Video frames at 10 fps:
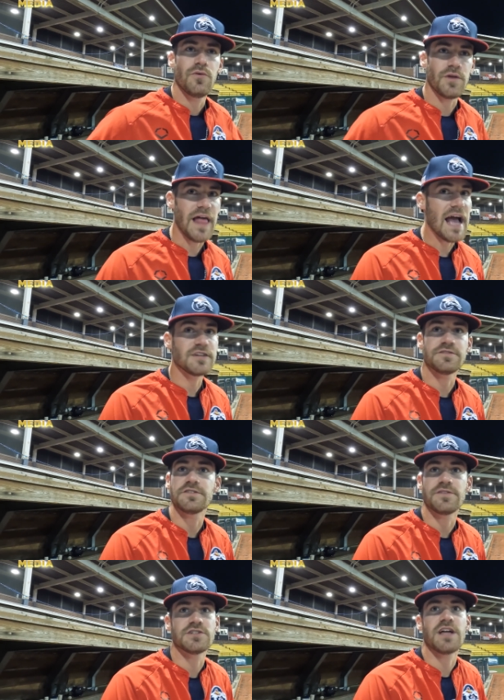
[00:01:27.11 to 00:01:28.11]
relax for
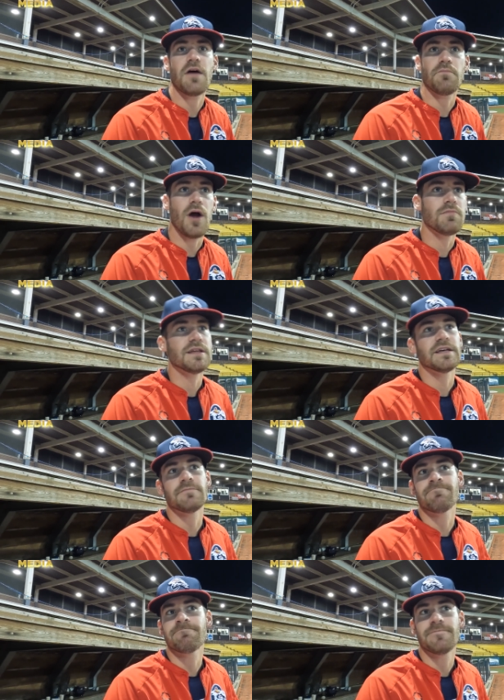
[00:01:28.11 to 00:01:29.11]
the first time probably in
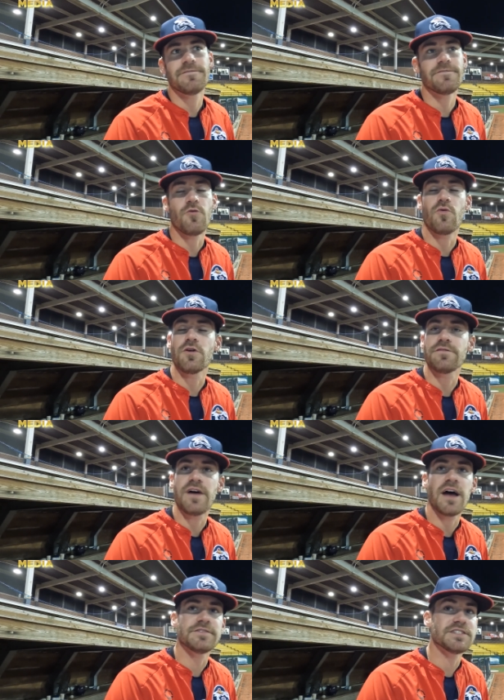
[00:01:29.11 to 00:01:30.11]
four,
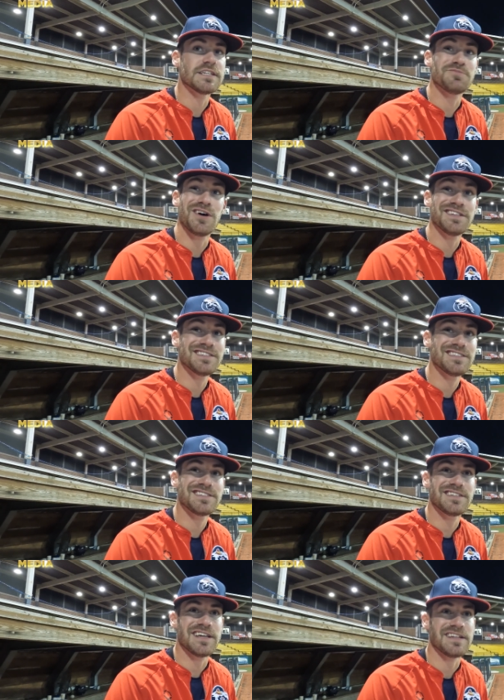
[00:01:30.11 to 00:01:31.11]
five, six months.